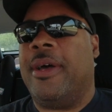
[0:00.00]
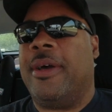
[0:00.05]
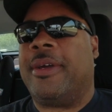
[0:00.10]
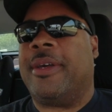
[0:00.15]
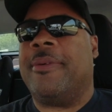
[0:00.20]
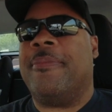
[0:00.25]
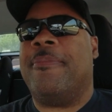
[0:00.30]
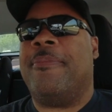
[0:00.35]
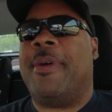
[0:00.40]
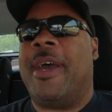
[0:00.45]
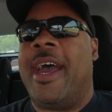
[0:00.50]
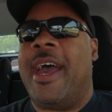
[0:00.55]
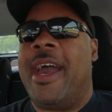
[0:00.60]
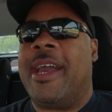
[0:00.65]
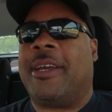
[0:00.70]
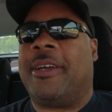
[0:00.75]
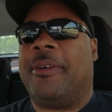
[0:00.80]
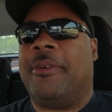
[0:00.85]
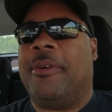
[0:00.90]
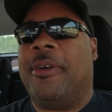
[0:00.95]
Welcome
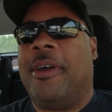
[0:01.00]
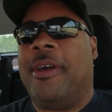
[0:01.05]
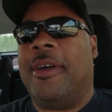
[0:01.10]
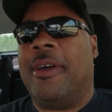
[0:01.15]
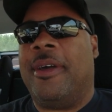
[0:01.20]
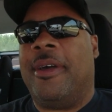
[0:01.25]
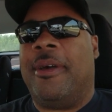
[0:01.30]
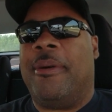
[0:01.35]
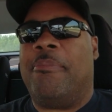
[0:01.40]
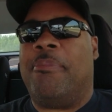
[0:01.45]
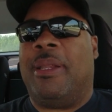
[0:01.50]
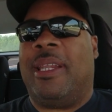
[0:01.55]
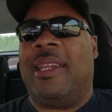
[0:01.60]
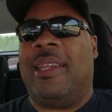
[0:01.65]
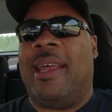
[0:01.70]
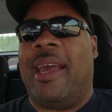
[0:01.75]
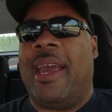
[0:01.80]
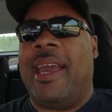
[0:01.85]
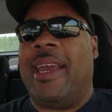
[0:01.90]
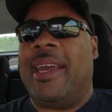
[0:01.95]
back,
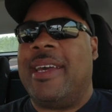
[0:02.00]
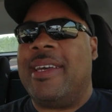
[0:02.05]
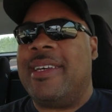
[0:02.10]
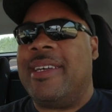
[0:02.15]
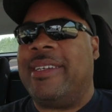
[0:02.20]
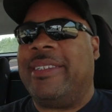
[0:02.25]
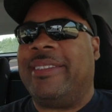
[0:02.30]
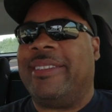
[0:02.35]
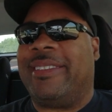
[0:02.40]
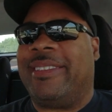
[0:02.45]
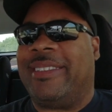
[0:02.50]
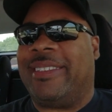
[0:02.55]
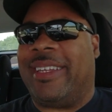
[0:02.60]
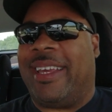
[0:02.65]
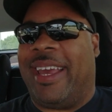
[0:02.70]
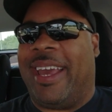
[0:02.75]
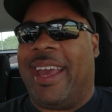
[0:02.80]
players